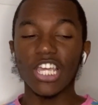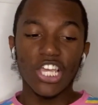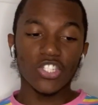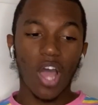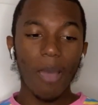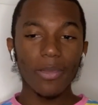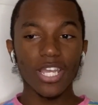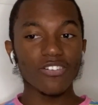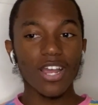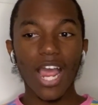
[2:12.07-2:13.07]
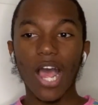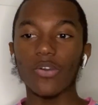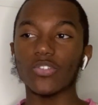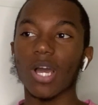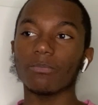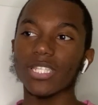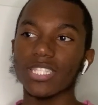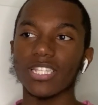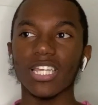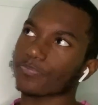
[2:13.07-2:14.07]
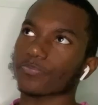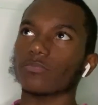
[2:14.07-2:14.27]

So I'm hearing her out, I'm listening.